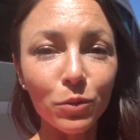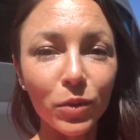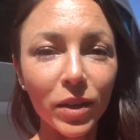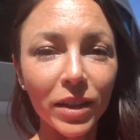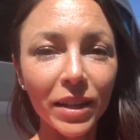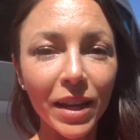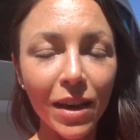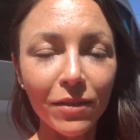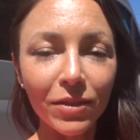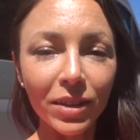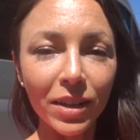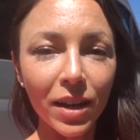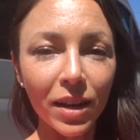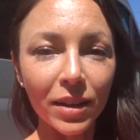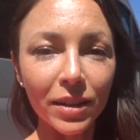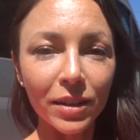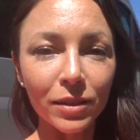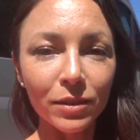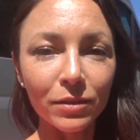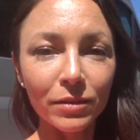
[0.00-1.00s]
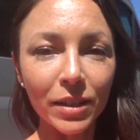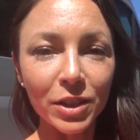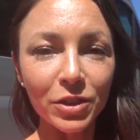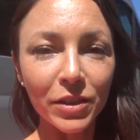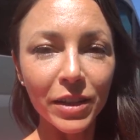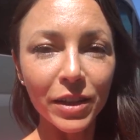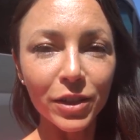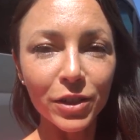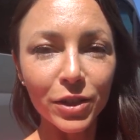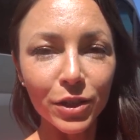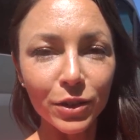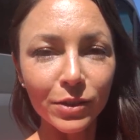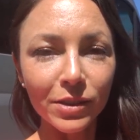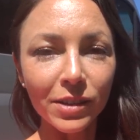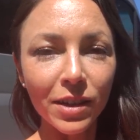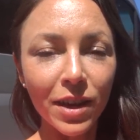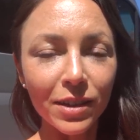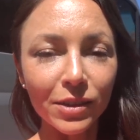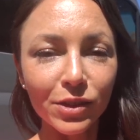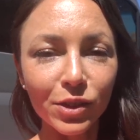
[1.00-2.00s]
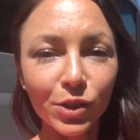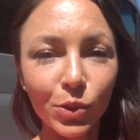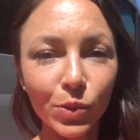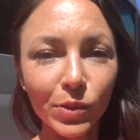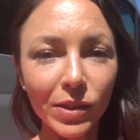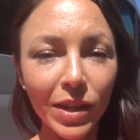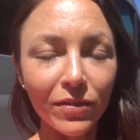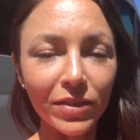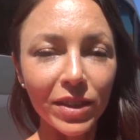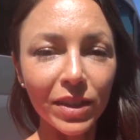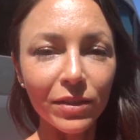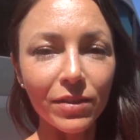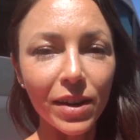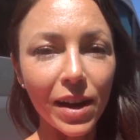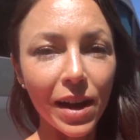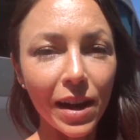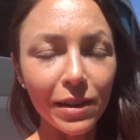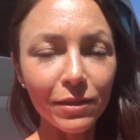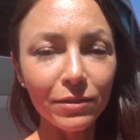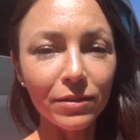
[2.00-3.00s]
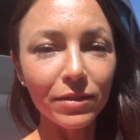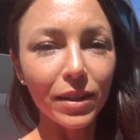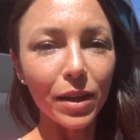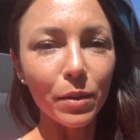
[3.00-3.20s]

one avocado at Trader Joe's costs two seventy-five,